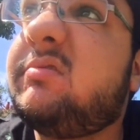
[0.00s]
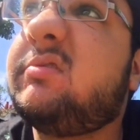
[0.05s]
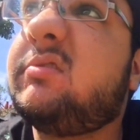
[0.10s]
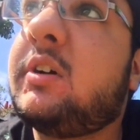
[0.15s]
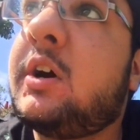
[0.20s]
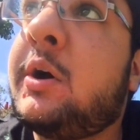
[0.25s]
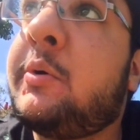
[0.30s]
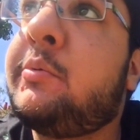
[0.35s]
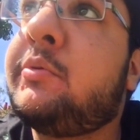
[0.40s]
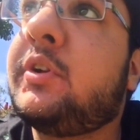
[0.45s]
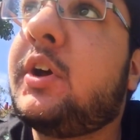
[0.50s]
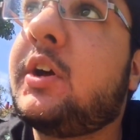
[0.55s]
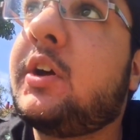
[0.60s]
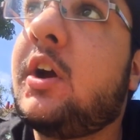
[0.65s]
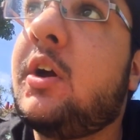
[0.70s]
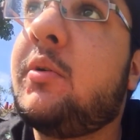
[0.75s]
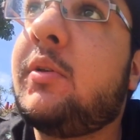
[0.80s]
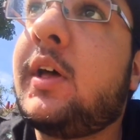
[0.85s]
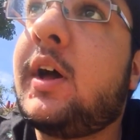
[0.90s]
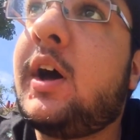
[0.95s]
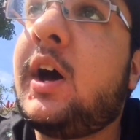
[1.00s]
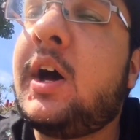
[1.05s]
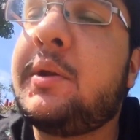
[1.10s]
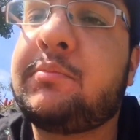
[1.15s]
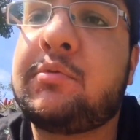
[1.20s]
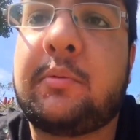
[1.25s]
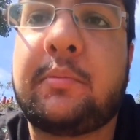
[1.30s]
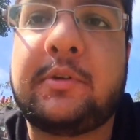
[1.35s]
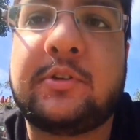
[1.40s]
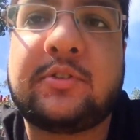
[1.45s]
How would I go with that?
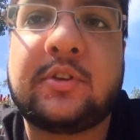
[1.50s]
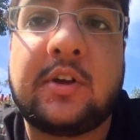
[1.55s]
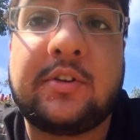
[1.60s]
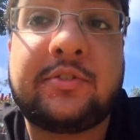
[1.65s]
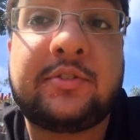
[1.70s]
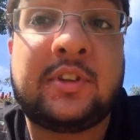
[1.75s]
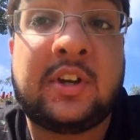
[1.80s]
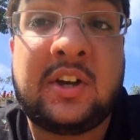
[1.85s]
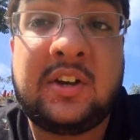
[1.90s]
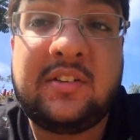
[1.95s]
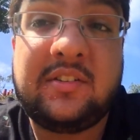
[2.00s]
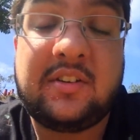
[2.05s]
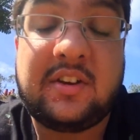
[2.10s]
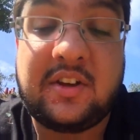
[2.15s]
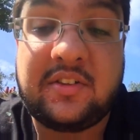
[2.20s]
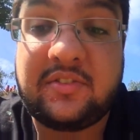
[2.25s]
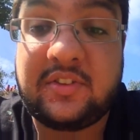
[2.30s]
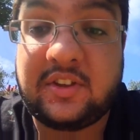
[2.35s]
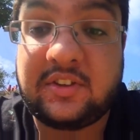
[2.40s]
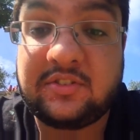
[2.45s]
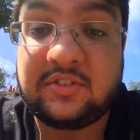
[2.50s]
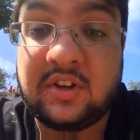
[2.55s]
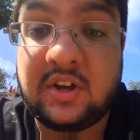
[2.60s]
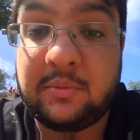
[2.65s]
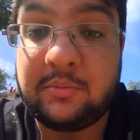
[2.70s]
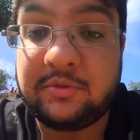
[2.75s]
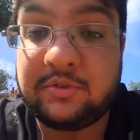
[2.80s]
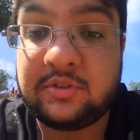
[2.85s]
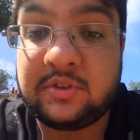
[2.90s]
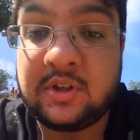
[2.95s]
I'd probably start Sarr. I think
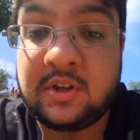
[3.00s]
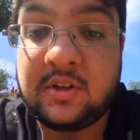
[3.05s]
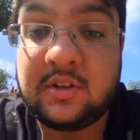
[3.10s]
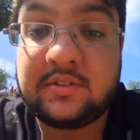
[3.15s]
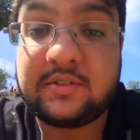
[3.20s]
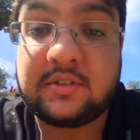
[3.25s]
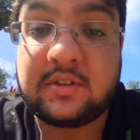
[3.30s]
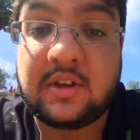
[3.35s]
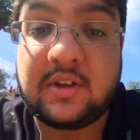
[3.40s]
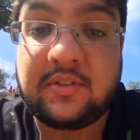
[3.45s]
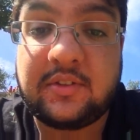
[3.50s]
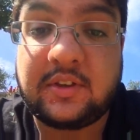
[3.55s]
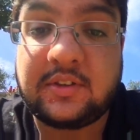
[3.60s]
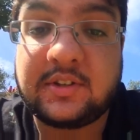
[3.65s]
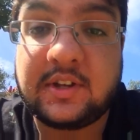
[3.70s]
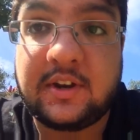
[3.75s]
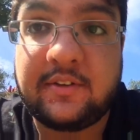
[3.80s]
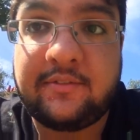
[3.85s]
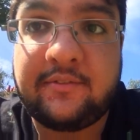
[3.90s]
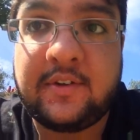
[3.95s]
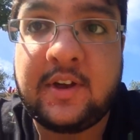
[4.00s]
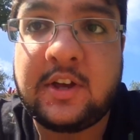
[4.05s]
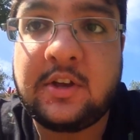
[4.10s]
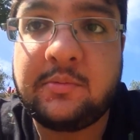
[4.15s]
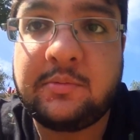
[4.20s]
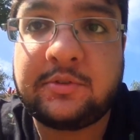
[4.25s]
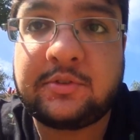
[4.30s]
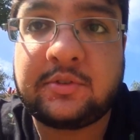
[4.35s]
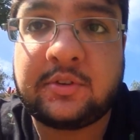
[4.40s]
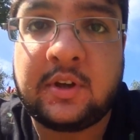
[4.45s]
Sarr would start. I think
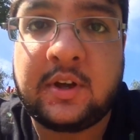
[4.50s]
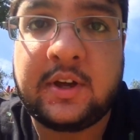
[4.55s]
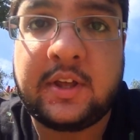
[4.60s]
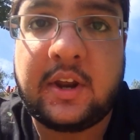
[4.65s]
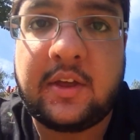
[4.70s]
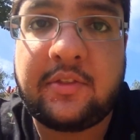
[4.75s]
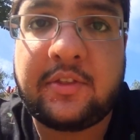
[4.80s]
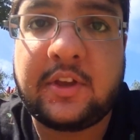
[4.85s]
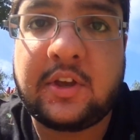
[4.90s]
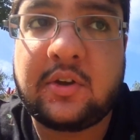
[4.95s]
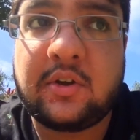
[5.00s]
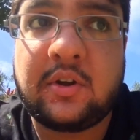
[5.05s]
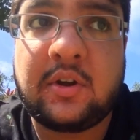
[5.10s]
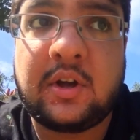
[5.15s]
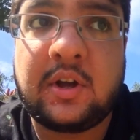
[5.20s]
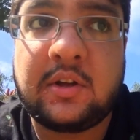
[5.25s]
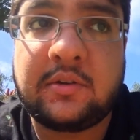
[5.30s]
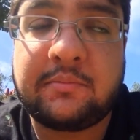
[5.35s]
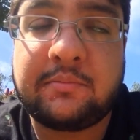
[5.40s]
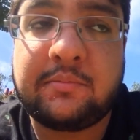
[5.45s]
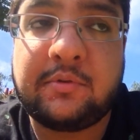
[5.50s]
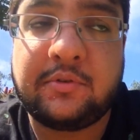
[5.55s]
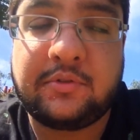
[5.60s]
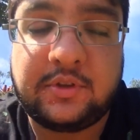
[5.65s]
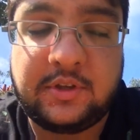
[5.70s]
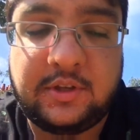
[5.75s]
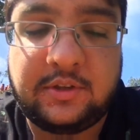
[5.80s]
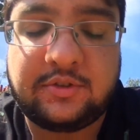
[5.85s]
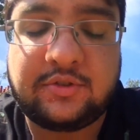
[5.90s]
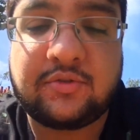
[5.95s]
Deulofeu would start, and I think I'd
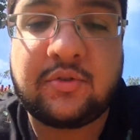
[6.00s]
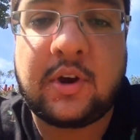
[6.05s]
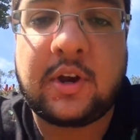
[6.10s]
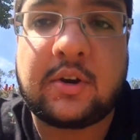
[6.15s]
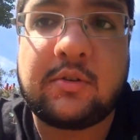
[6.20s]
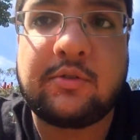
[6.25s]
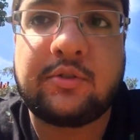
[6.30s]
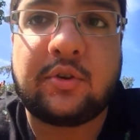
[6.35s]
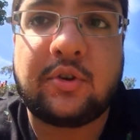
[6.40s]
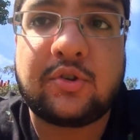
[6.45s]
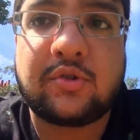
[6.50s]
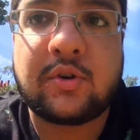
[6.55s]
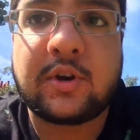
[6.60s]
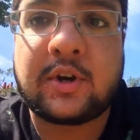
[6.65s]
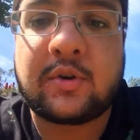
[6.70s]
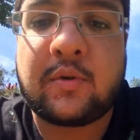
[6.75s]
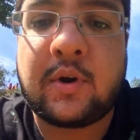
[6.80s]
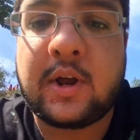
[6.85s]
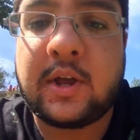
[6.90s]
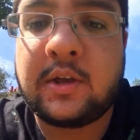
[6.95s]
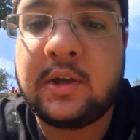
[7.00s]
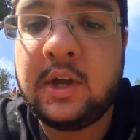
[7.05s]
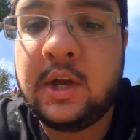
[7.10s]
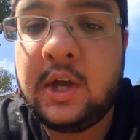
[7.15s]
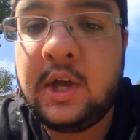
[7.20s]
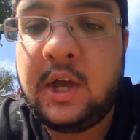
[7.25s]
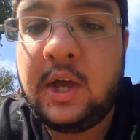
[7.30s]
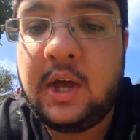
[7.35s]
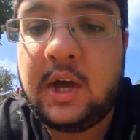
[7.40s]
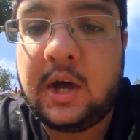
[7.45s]
put the striker as Andre Gray.
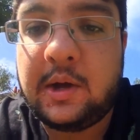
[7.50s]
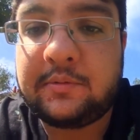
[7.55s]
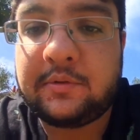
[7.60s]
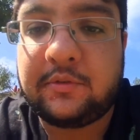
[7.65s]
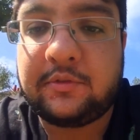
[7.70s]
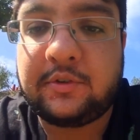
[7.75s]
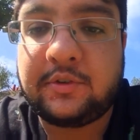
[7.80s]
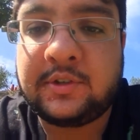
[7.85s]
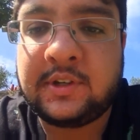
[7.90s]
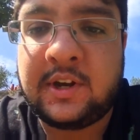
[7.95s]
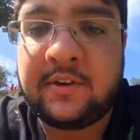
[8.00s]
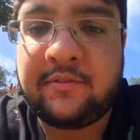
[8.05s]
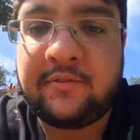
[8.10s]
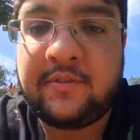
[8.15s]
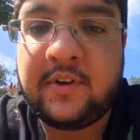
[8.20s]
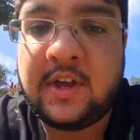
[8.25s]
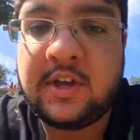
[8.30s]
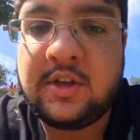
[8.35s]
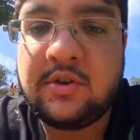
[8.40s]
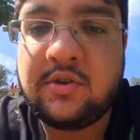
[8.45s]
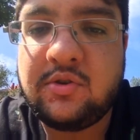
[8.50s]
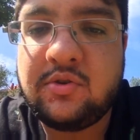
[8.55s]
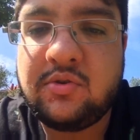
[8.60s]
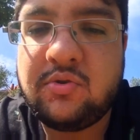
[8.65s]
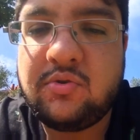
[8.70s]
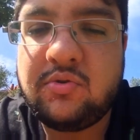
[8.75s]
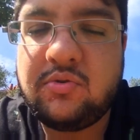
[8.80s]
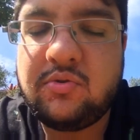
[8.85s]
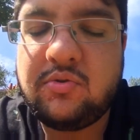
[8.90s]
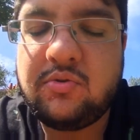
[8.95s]
I'd want to
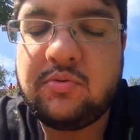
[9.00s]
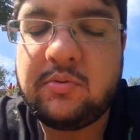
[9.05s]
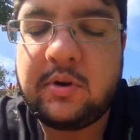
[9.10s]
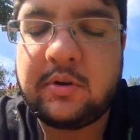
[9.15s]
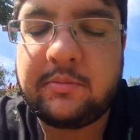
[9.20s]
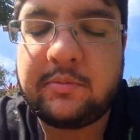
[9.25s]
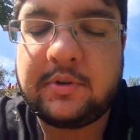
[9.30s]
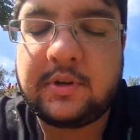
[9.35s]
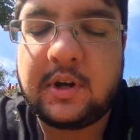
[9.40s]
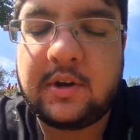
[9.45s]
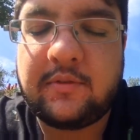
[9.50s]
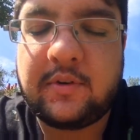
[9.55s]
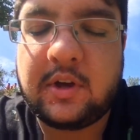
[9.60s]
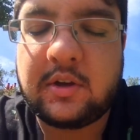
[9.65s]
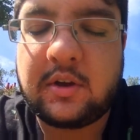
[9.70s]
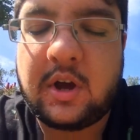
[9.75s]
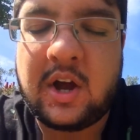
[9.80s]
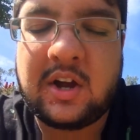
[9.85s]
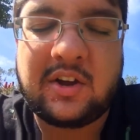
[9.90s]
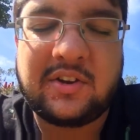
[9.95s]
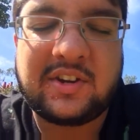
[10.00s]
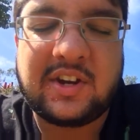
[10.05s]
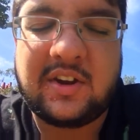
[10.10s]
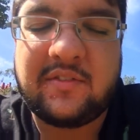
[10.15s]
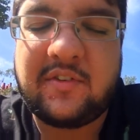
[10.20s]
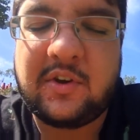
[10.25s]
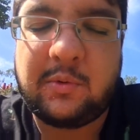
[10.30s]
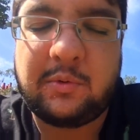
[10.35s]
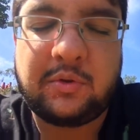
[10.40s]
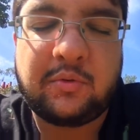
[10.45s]
Deulofeu. Where'd Deulofeu? I go
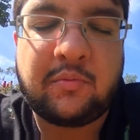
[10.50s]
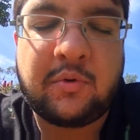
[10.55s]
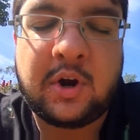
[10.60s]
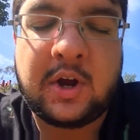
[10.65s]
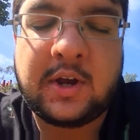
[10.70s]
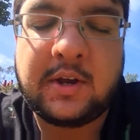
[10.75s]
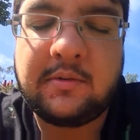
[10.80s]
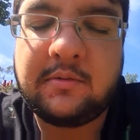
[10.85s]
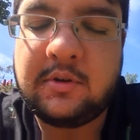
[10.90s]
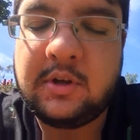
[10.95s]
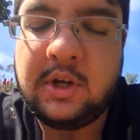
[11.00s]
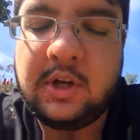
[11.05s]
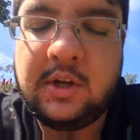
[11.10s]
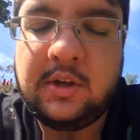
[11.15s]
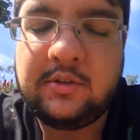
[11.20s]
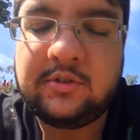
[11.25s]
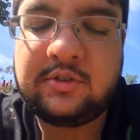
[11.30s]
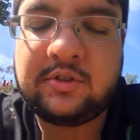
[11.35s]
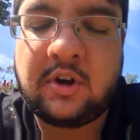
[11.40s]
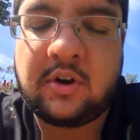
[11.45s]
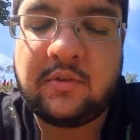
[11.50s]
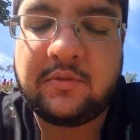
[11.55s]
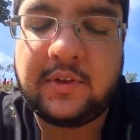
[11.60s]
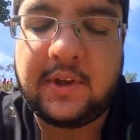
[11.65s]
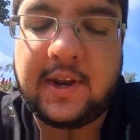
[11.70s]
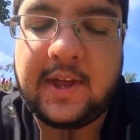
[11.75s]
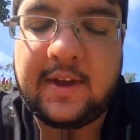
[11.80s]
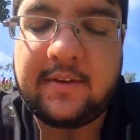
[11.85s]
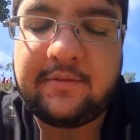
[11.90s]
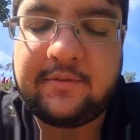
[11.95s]
Deulofeu on the right, Sarr on
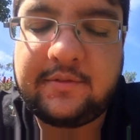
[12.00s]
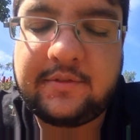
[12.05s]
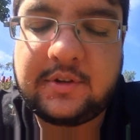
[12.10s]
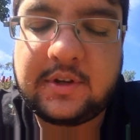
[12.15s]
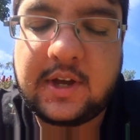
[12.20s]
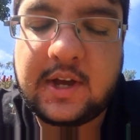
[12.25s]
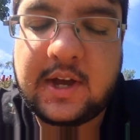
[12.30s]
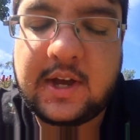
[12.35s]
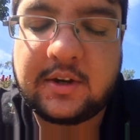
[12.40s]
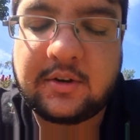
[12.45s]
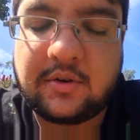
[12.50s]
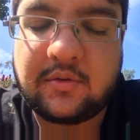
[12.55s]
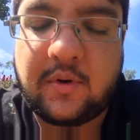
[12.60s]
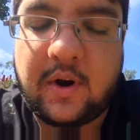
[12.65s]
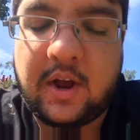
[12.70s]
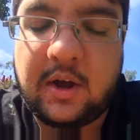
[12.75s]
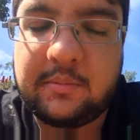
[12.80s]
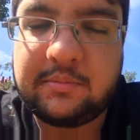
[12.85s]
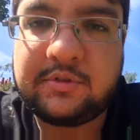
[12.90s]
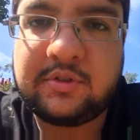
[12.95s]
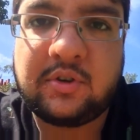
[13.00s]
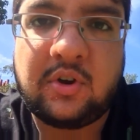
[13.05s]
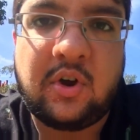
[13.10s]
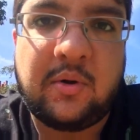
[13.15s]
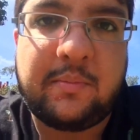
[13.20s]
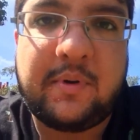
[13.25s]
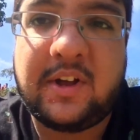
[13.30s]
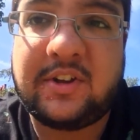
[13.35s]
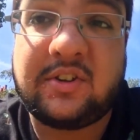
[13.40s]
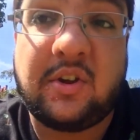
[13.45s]
the left, and Gray up
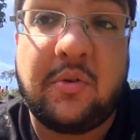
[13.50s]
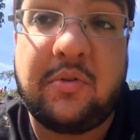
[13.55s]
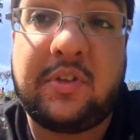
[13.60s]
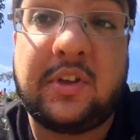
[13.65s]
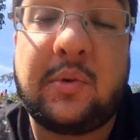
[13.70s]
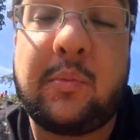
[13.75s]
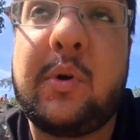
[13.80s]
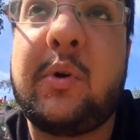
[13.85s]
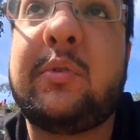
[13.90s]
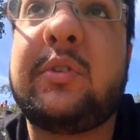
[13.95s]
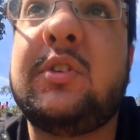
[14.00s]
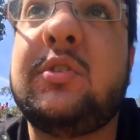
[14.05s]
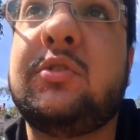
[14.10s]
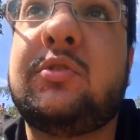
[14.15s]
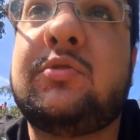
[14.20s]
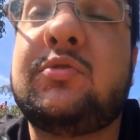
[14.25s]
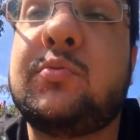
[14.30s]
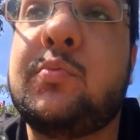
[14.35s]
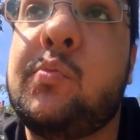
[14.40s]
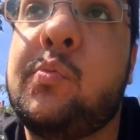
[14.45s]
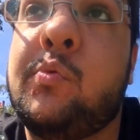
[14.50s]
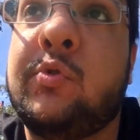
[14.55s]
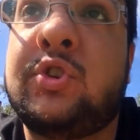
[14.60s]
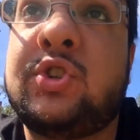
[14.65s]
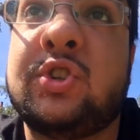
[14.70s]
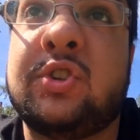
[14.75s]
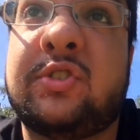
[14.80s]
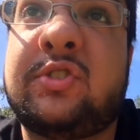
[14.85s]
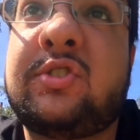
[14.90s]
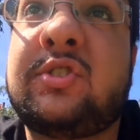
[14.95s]
top. I don't think Will Hughes
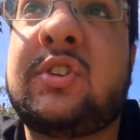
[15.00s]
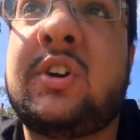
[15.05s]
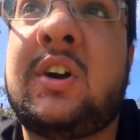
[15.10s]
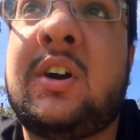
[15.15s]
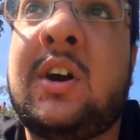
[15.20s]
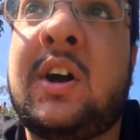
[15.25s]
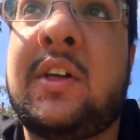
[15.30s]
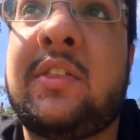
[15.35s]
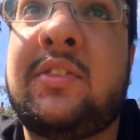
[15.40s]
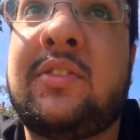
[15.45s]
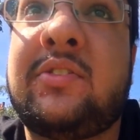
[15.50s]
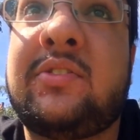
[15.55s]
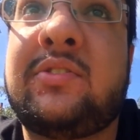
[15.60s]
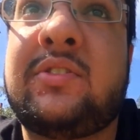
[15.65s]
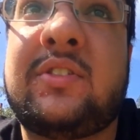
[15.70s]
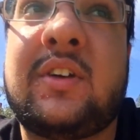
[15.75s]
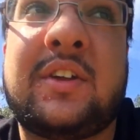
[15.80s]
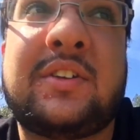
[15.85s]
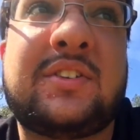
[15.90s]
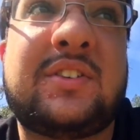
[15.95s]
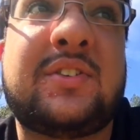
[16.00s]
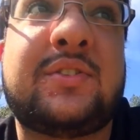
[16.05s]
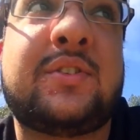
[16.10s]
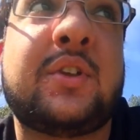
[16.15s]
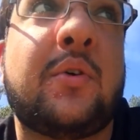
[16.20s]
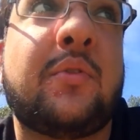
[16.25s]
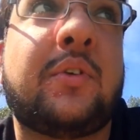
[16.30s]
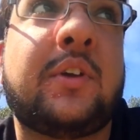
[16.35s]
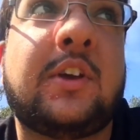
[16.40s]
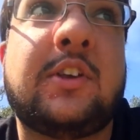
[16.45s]
should start. I
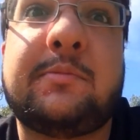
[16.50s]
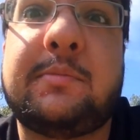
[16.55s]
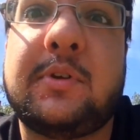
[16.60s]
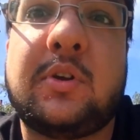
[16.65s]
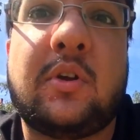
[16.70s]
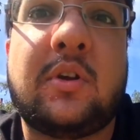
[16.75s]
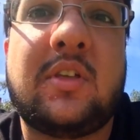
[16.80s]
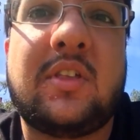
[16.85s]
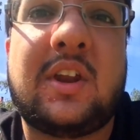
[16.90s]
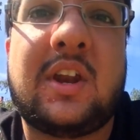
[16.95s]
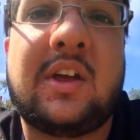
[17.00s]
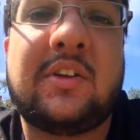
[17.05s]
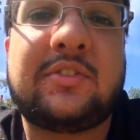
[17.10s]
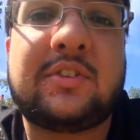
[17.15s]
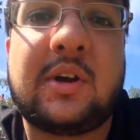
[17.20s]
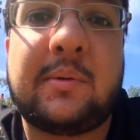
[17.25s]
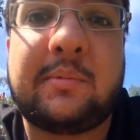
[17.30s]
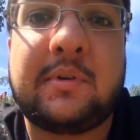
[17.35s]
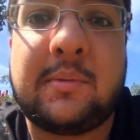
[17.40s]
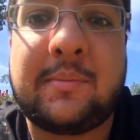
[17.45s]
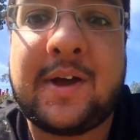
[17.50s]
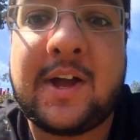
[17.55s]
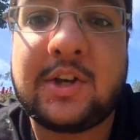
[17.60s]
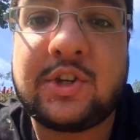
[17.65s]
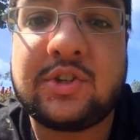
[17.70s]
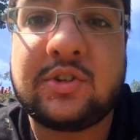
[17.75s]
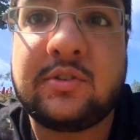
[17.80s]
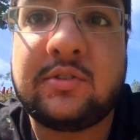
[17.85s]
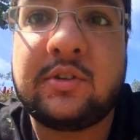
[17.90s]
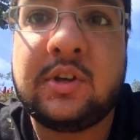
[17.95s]
don't think he's been on it the last couple of
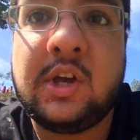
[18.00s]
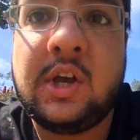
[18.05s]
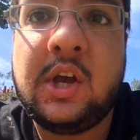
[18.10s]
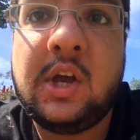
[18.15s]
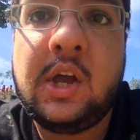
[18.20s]
matches.